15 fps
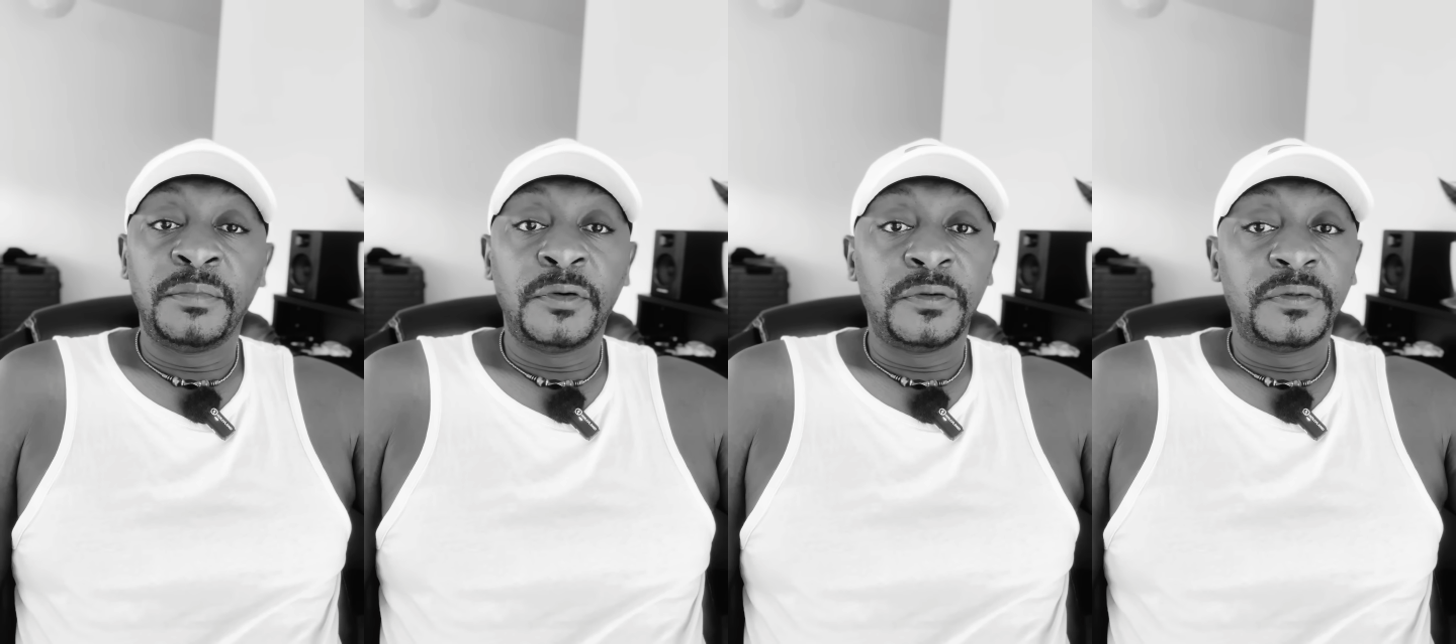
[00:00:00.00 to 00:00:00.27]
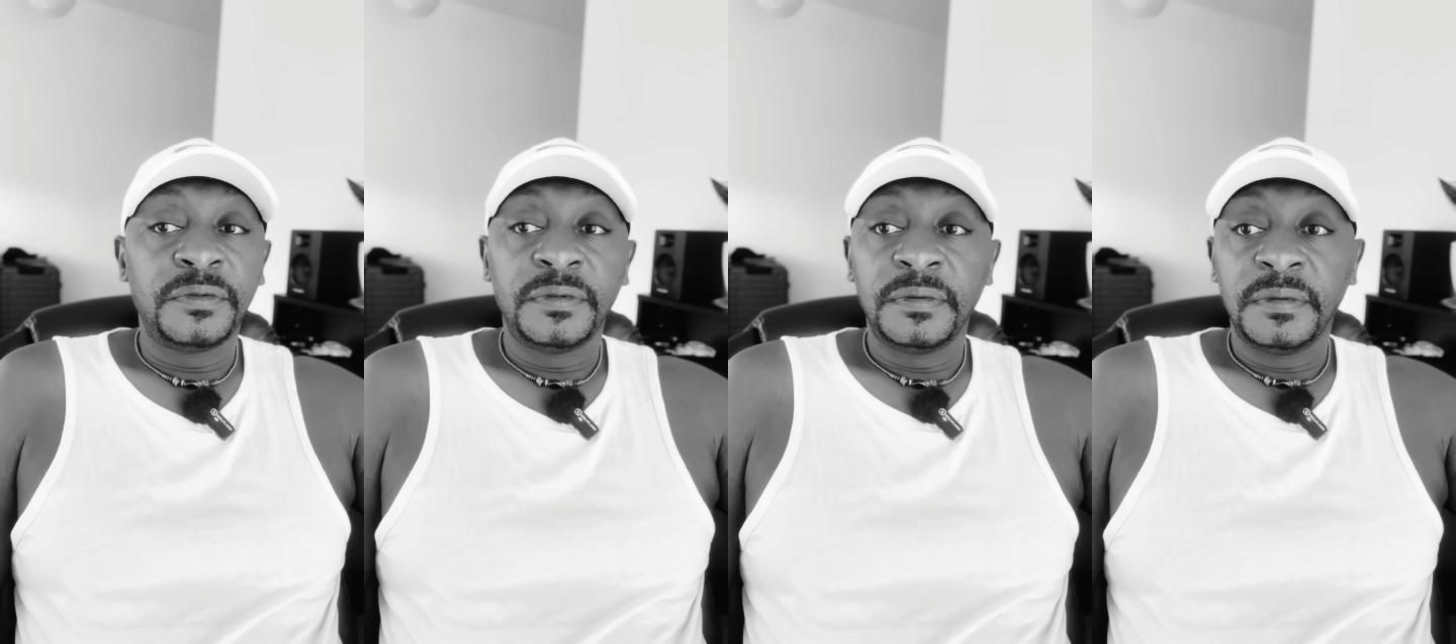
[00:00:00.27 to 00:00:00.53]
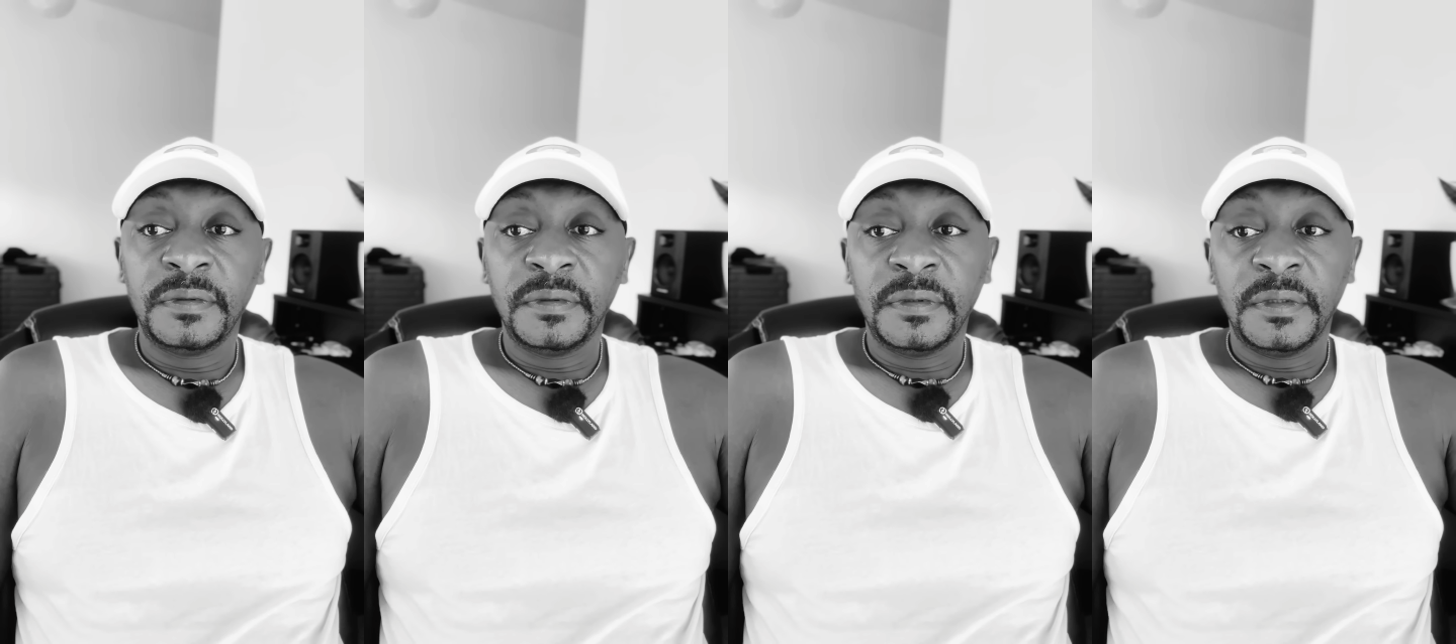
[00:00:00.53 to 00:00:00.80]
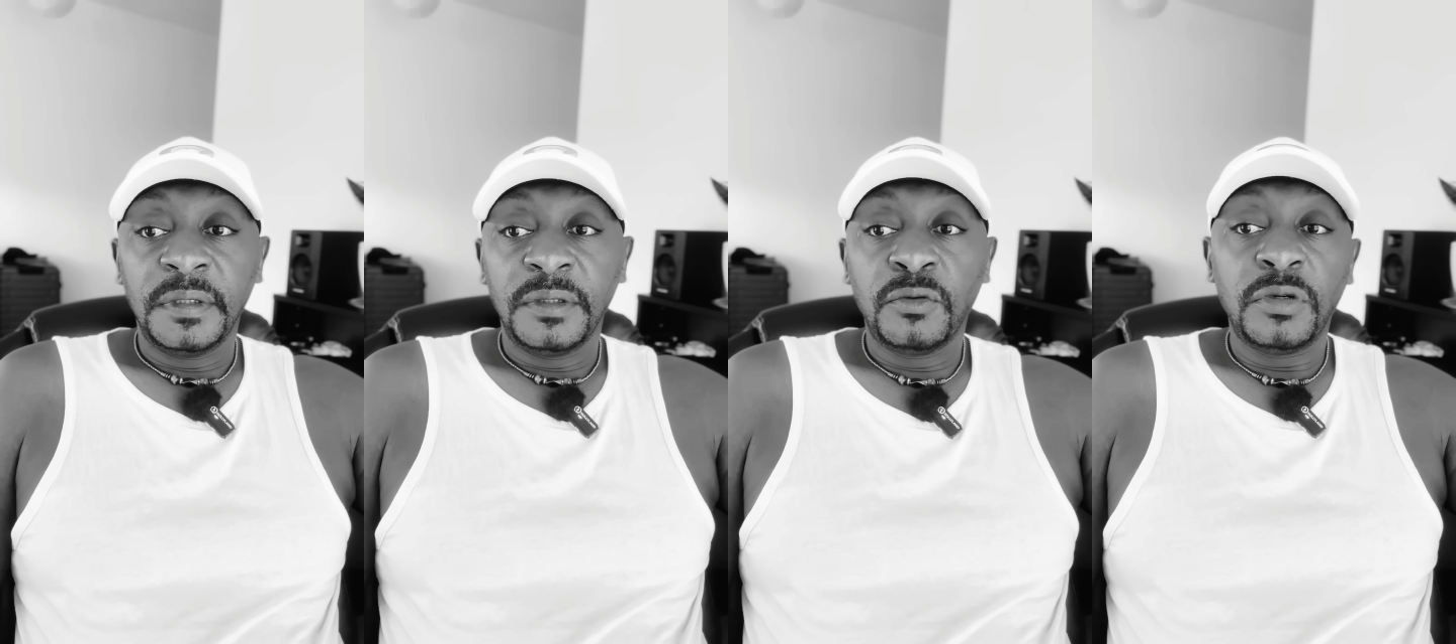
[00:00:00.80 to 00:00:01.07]
more.
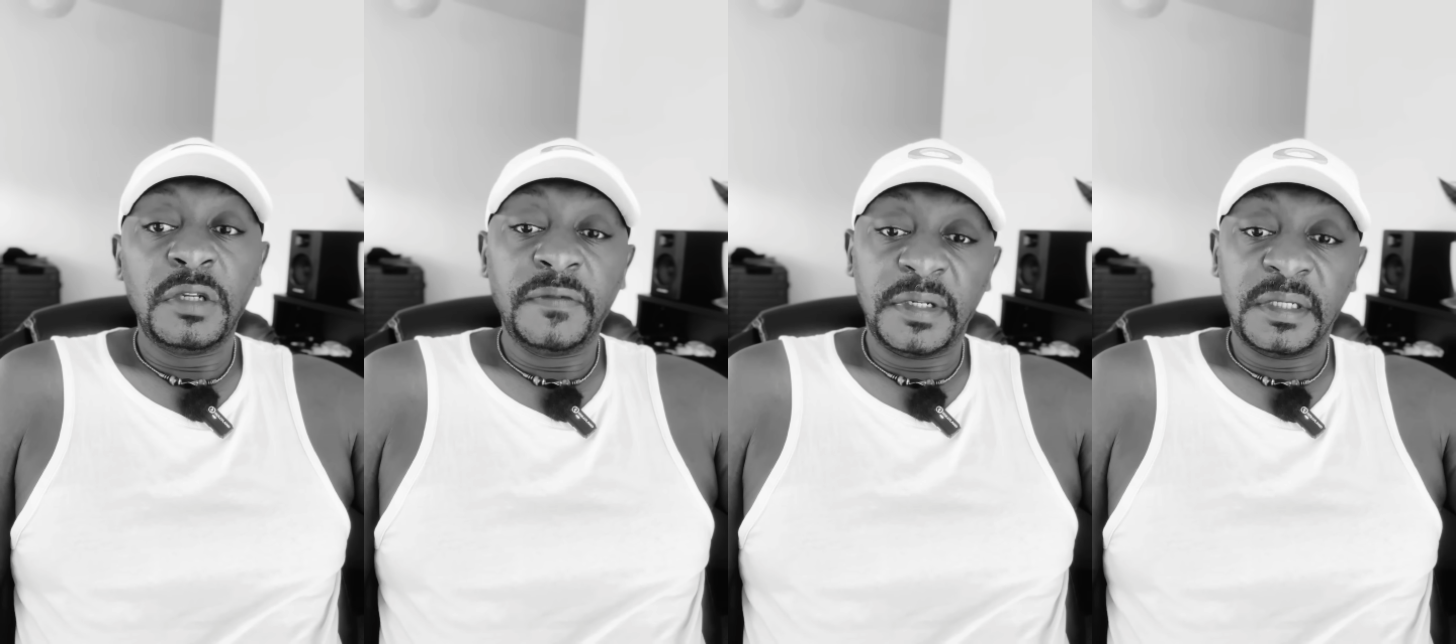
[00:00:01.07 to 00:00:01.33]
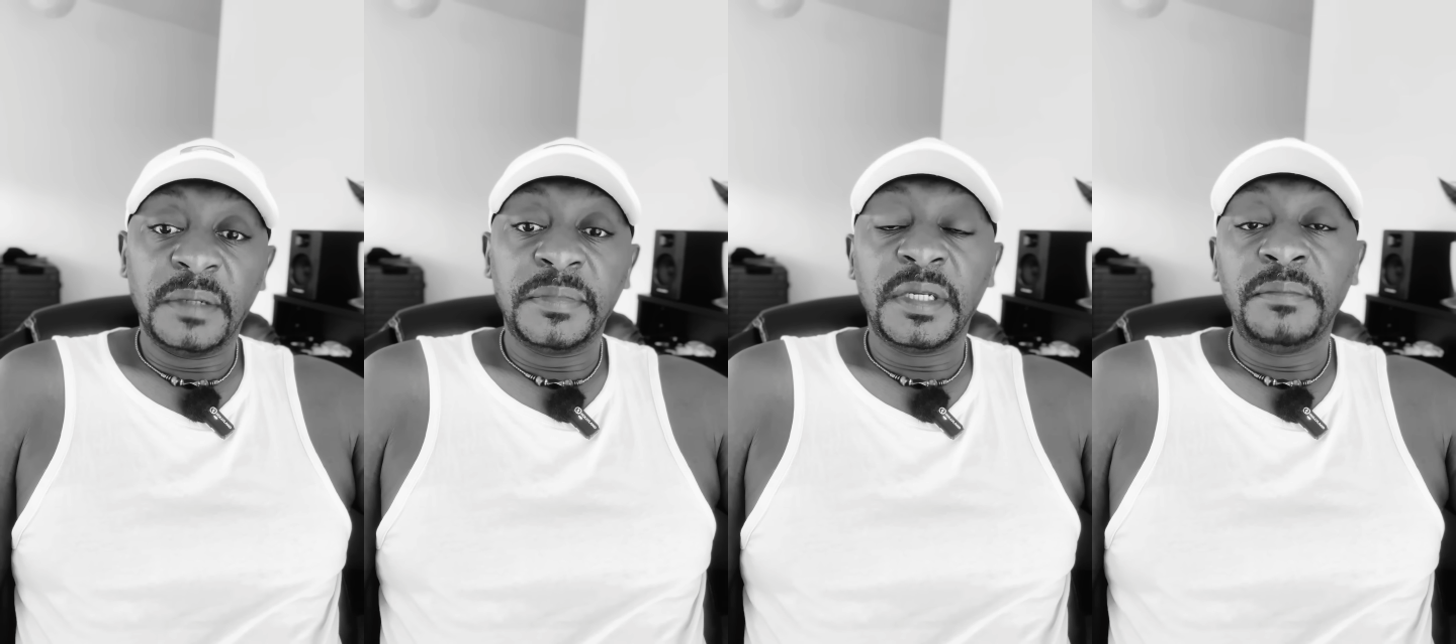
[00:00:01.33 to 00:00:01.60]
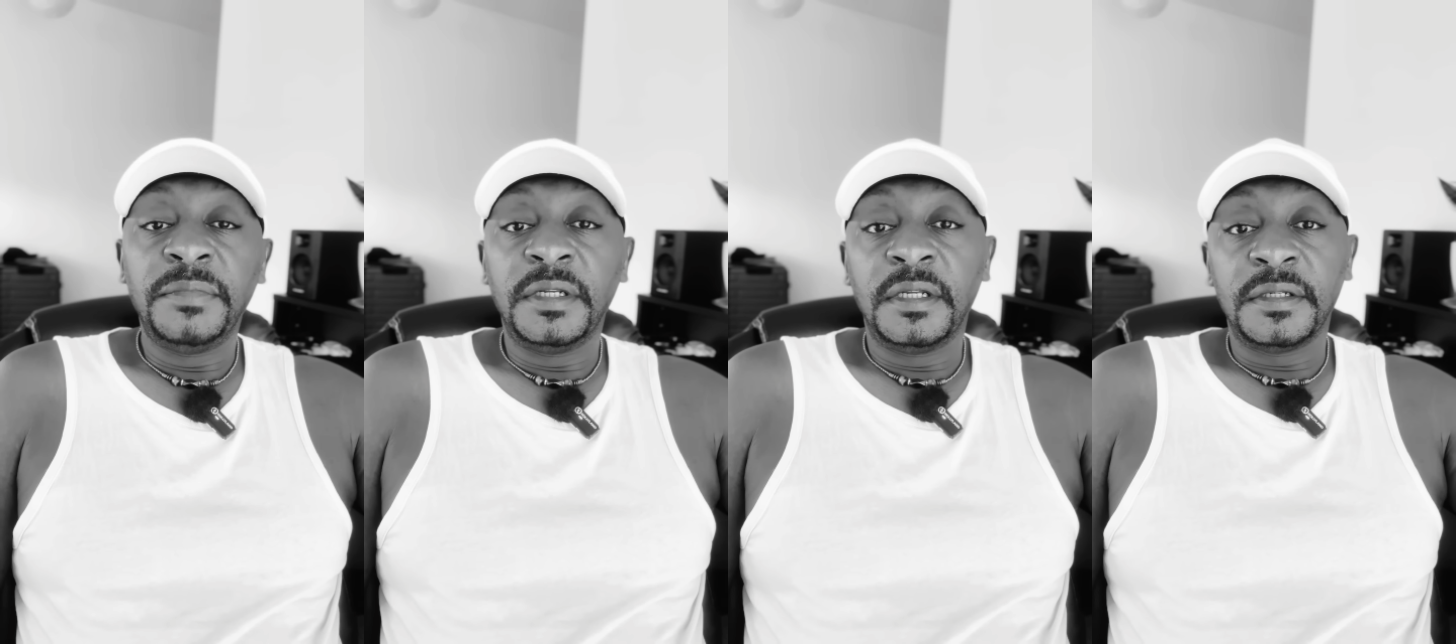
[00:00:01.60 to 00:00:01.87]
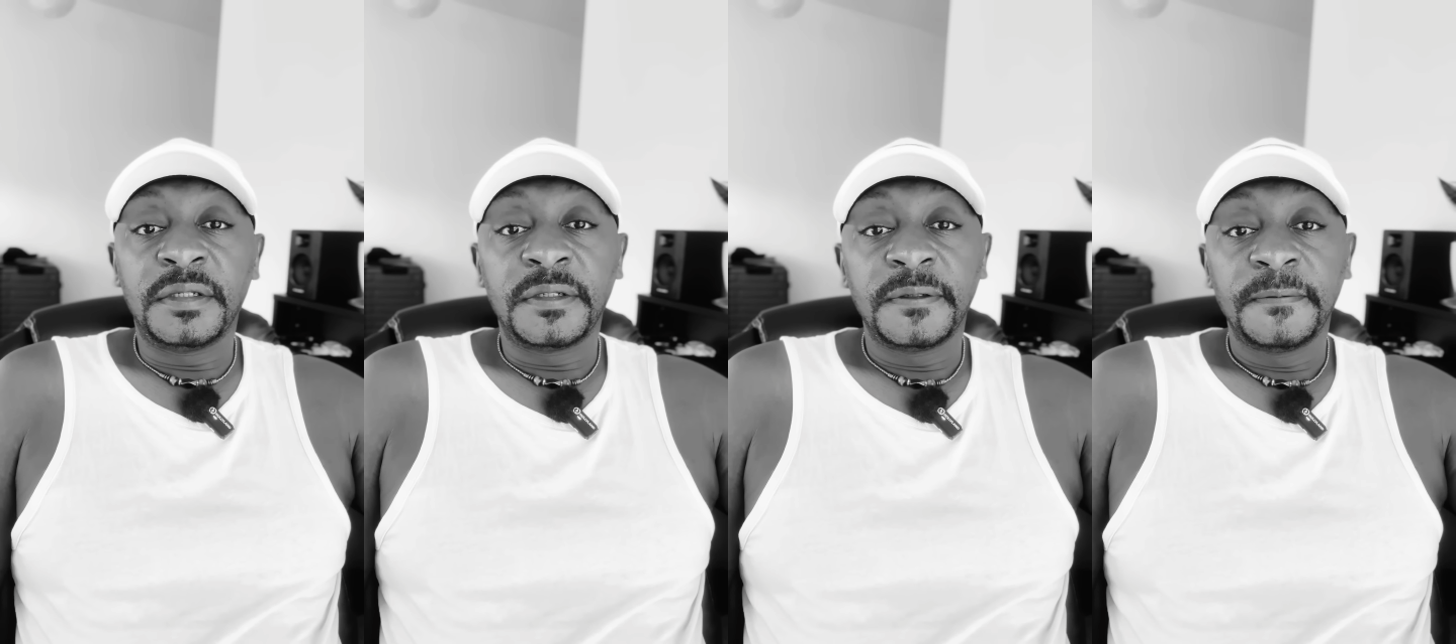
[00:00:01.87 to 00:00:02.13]
Could even sometime be
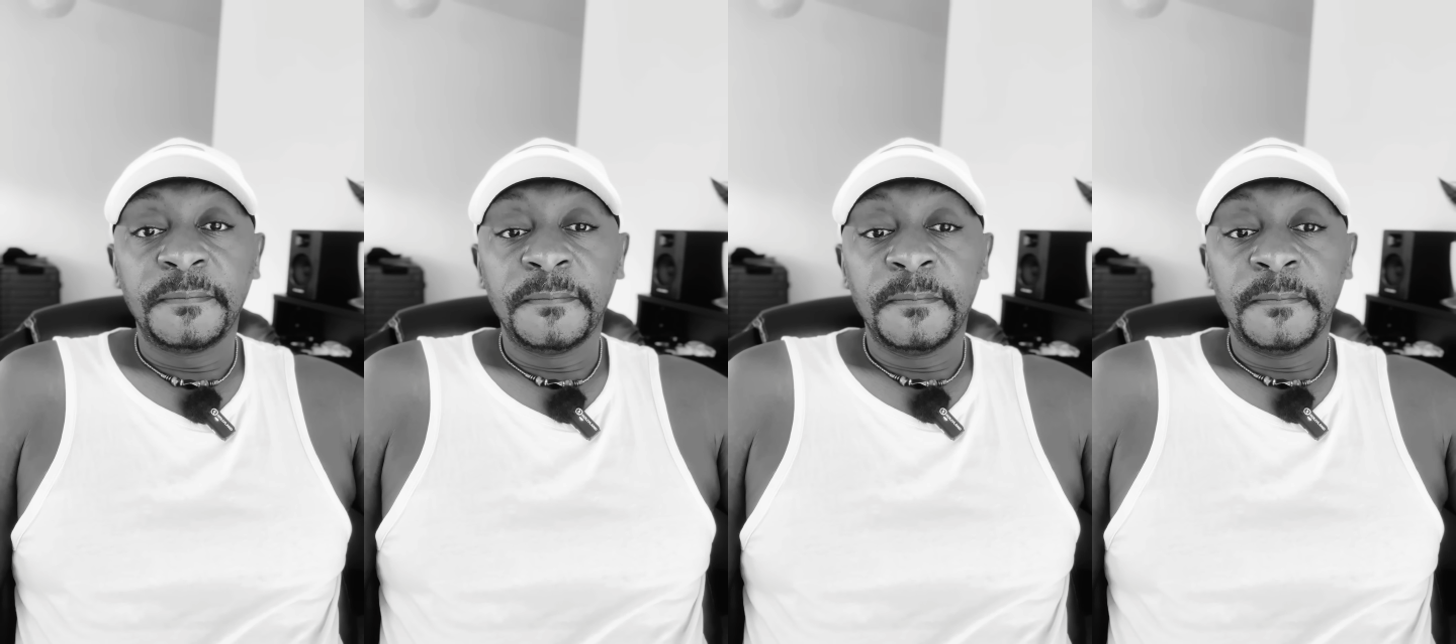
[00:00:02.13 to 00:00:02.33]
less.